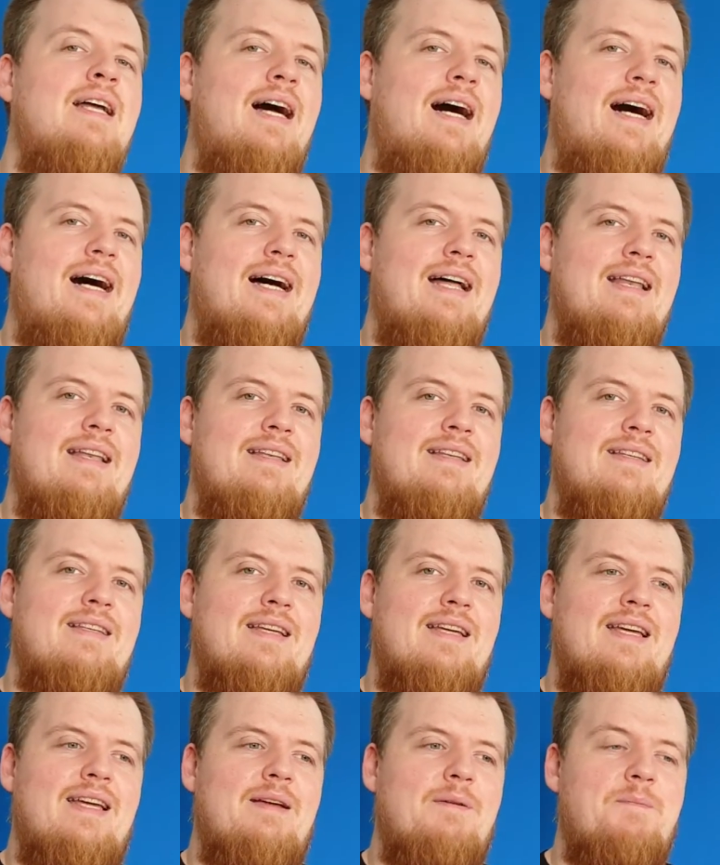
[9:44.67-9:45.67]
And
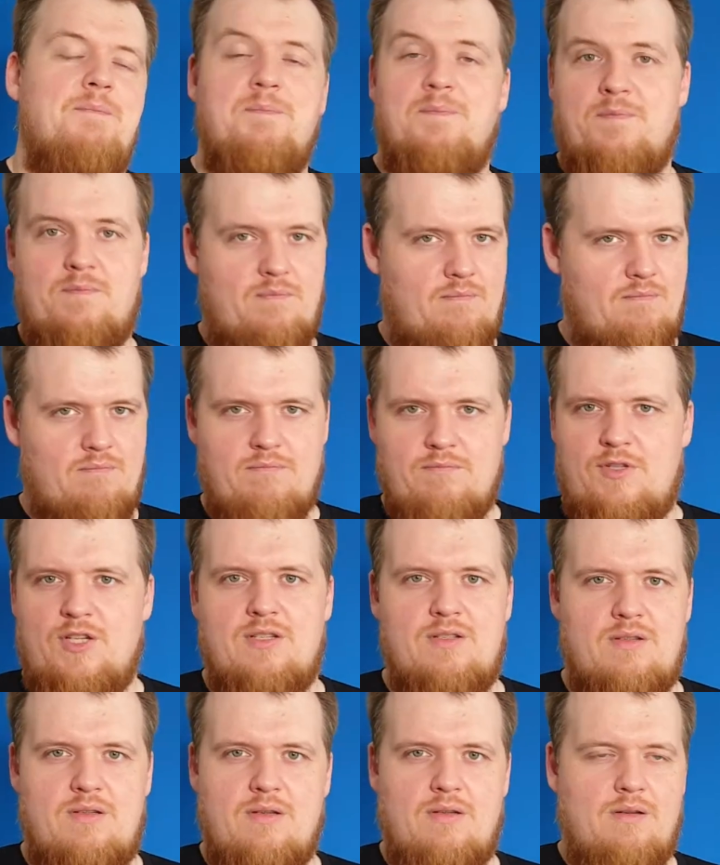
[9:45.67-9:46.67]

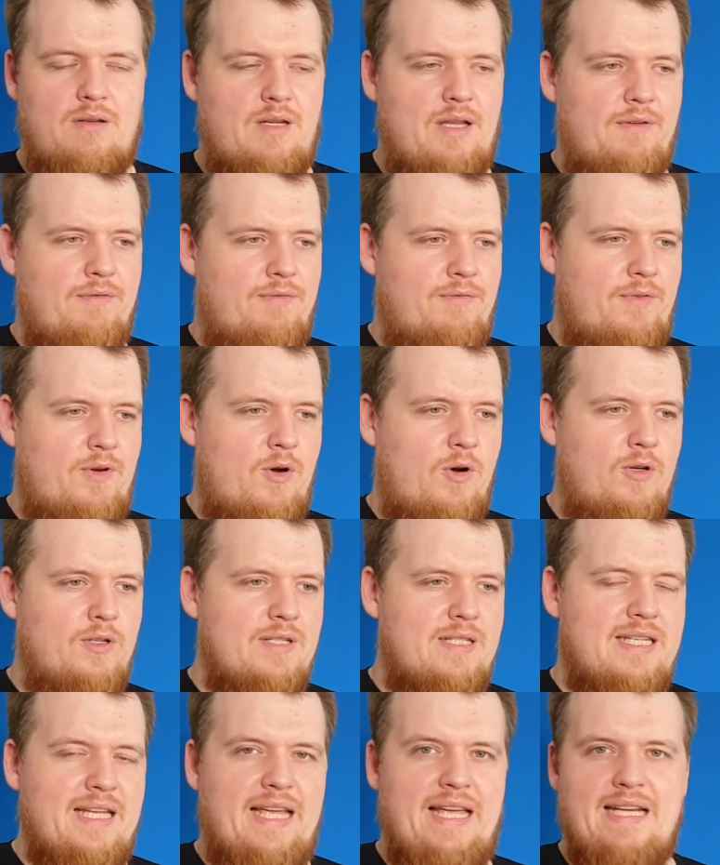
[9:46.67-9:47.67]
just to give
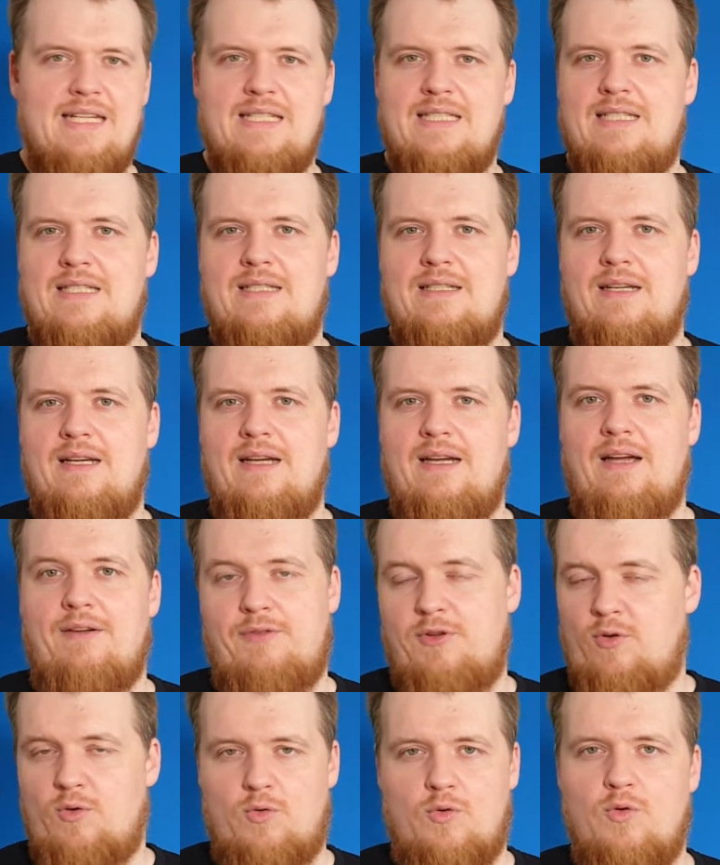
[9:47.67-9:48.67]
context,
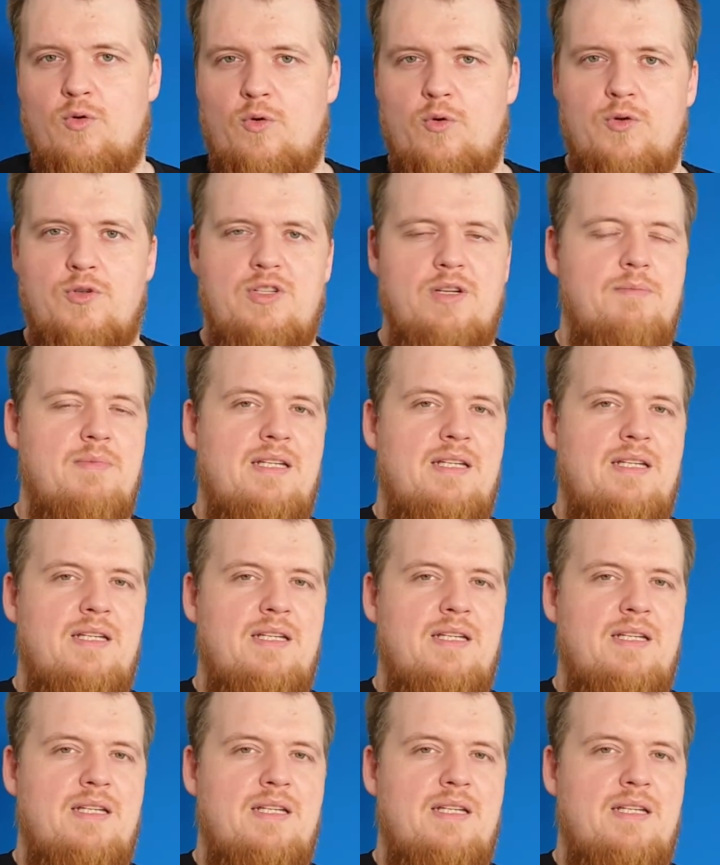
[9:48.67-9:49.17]
if you don't know who Jimmy